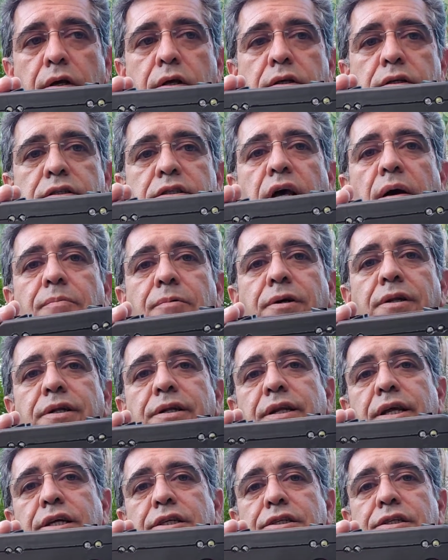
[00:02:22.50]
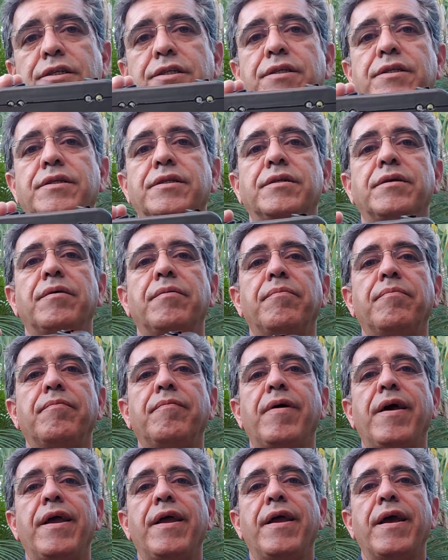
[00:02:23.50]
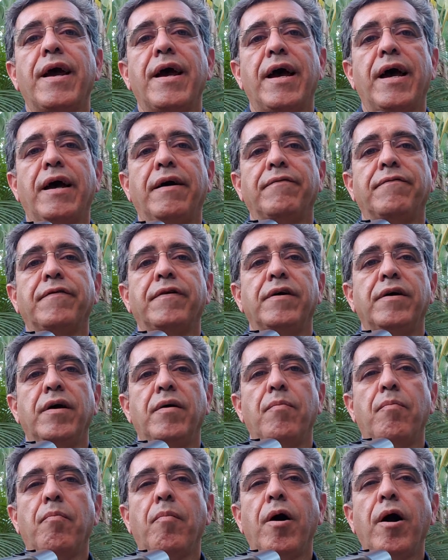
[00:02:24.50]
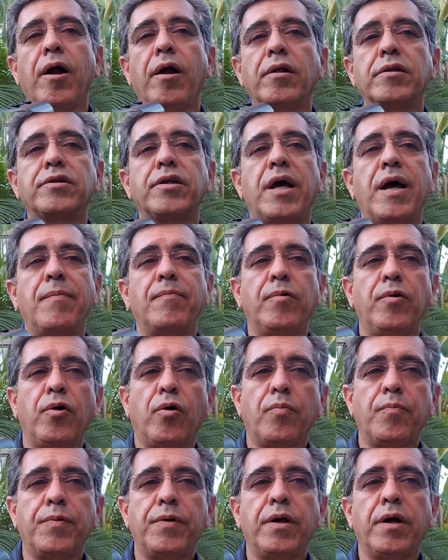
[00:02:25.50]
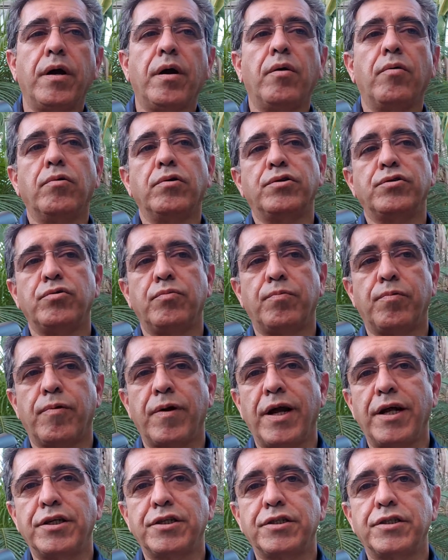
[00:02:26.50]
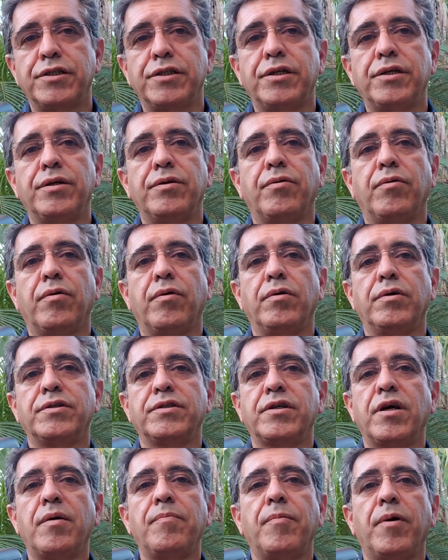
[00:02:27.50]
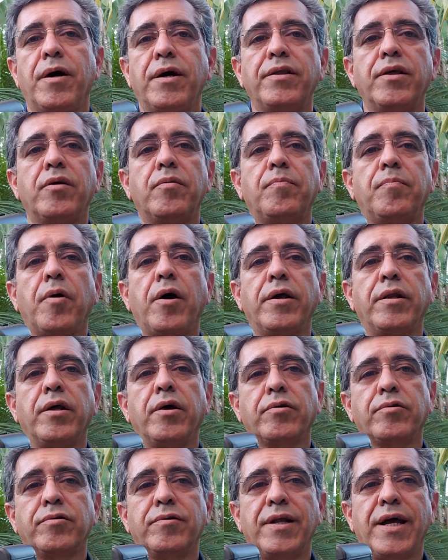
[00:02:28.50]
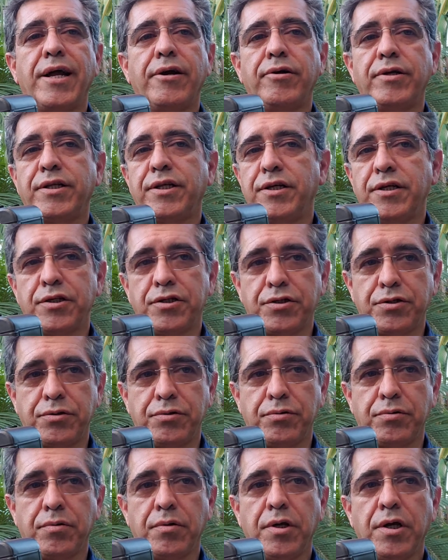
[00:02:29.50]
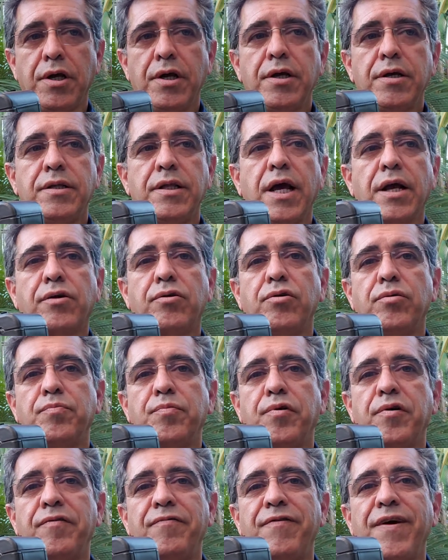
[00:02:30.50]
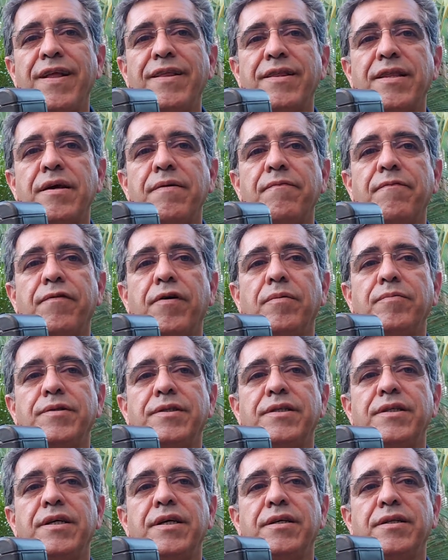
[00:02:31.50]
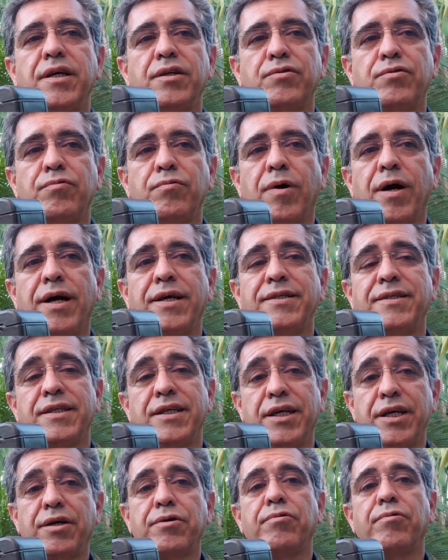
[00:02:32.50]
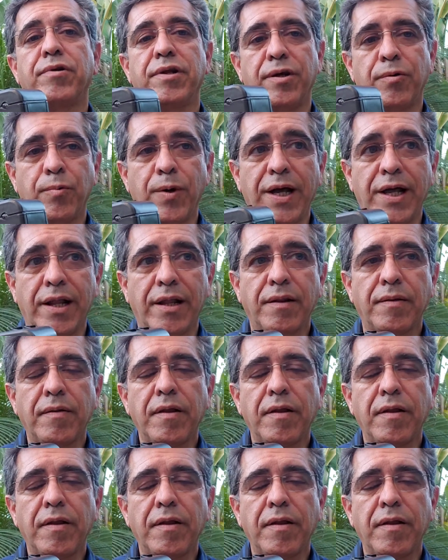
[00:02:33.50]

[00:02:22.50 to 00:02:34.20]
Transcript: Some clinicians may have a mild amblyopia or suppression or some other binocularity issue that could prevent them from seeing the two eyes equally well.